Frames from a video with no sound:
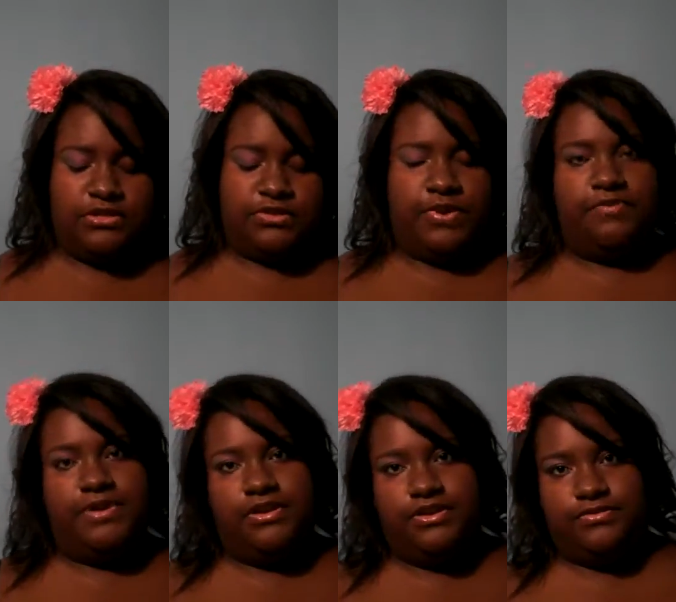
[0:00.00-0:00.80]
So what I've
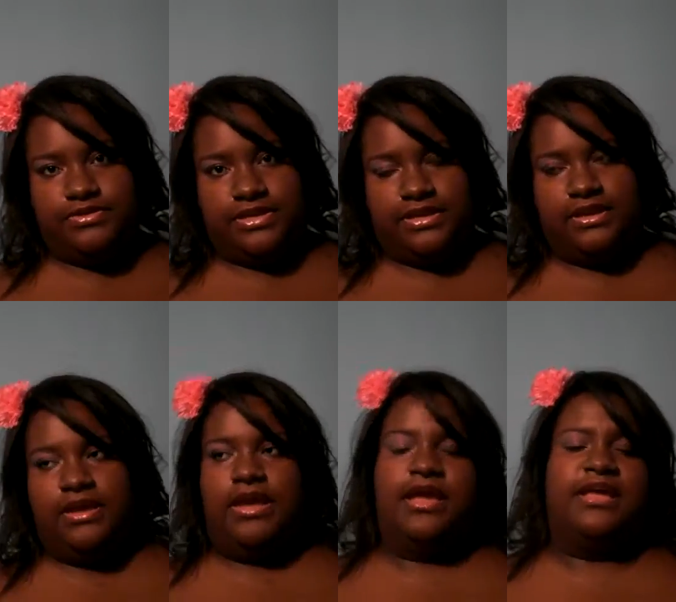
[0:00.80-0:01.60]
been using,
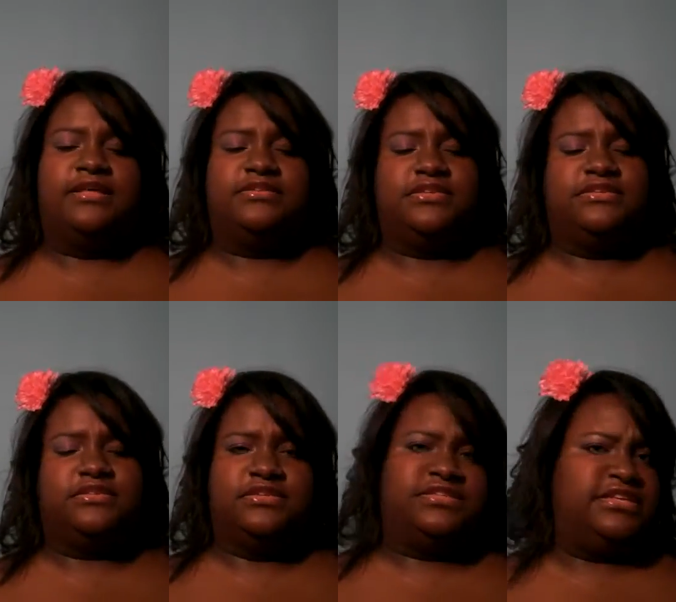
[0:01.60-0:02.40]
and since
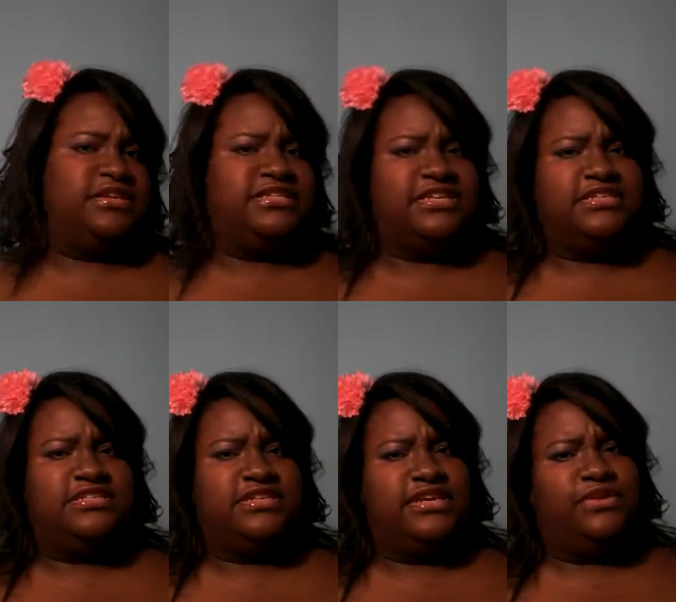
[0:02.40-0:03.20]
concealer
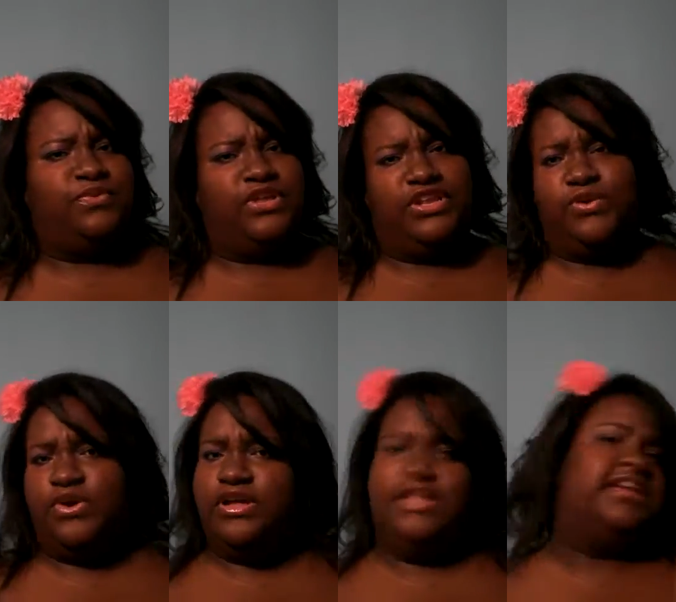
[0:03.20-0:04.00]
tends to get really
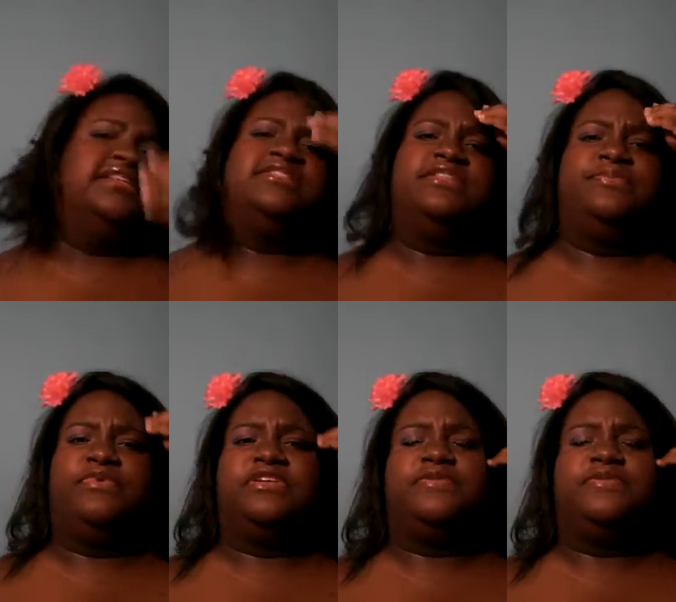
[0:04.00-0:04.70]
oily and slippery,